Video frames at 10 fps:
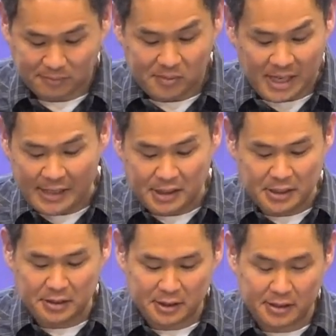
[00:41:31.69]
and
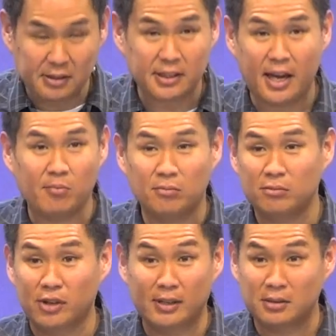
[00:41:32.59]
Jesus did the same.
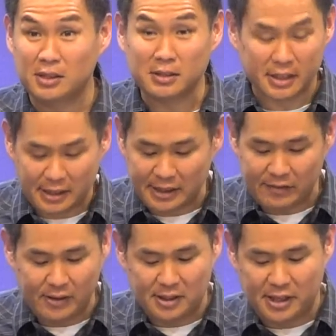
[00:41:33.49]
Right? Jesus didn't give
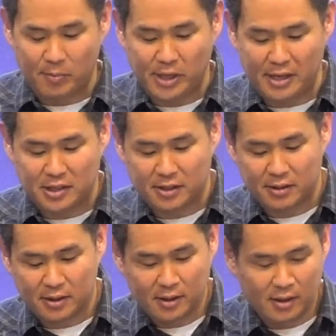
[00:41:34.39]
in to temptation.
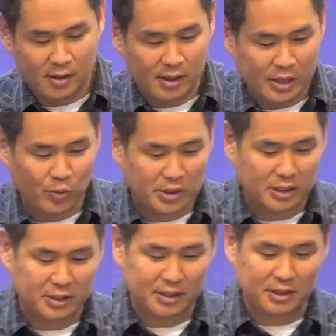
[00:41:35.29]
He
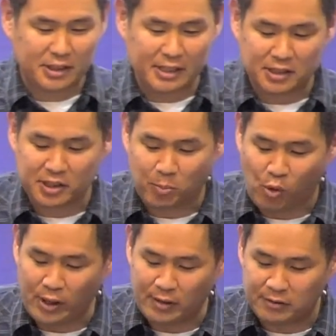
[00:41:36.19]
resisted sin to the
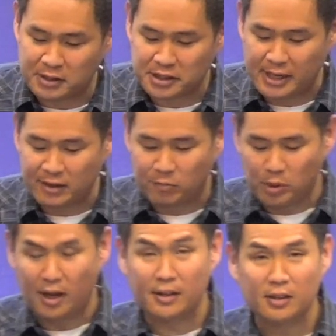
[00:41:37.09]
point of the shedding of
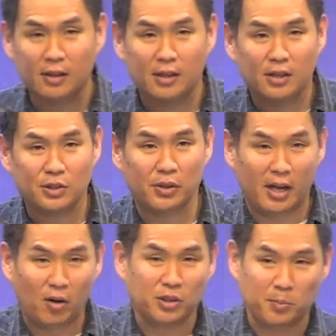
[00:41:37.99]
blood so that
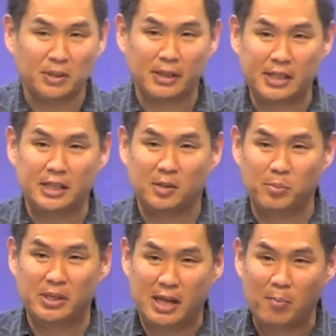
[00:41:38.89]
ultimately he could
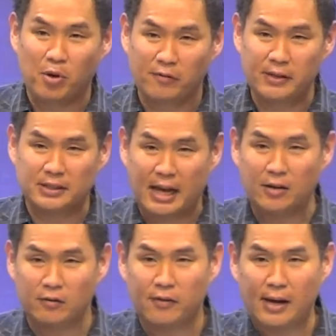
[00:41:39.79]
be that perfect
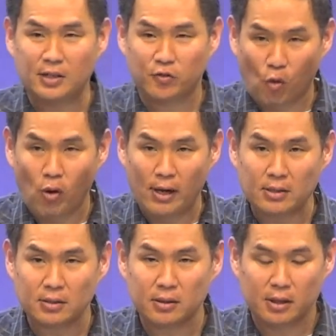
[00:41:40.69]
sacrifice for
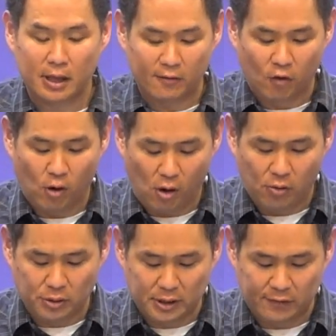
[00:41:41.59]
us and for our own
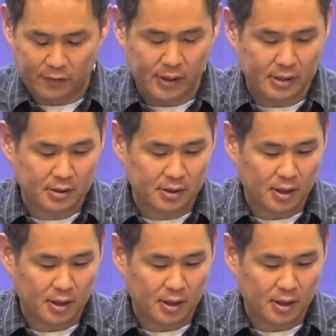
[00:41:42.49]
sinfulness.